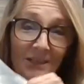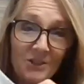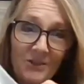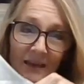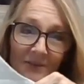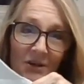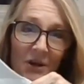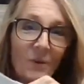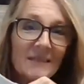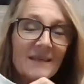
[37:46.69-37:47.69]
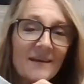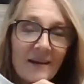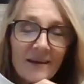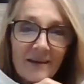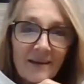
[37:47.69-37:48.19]
You never know what's going
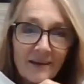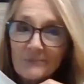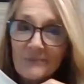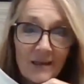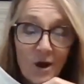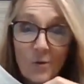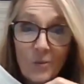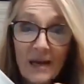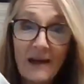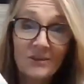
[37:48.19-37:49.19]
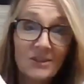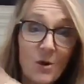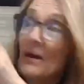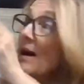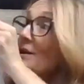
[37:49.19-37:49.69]
to, you know, whatever's
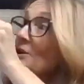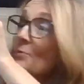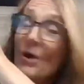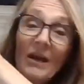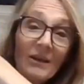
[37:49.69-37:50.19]
going on in your brain,